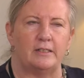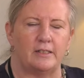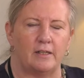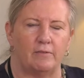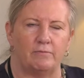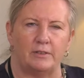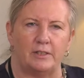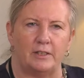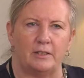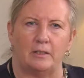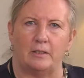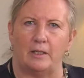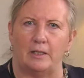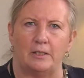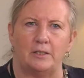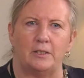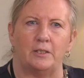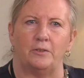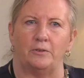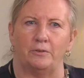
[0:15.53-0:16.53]
17, and
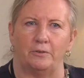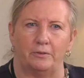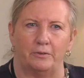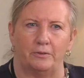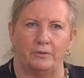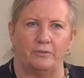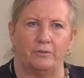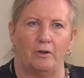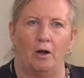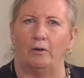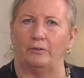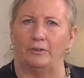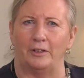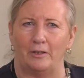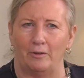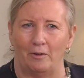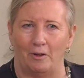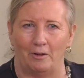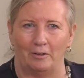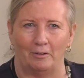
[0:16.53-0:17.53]
18 year olds all day
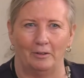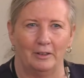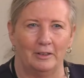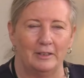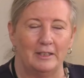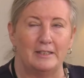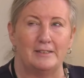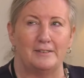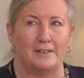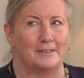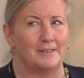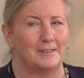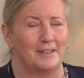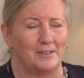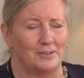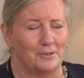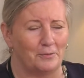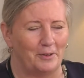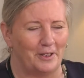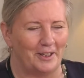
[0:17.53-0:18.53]
long, 6
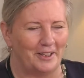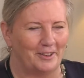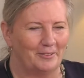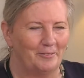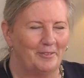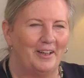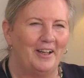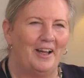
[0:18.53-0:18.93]
days a week,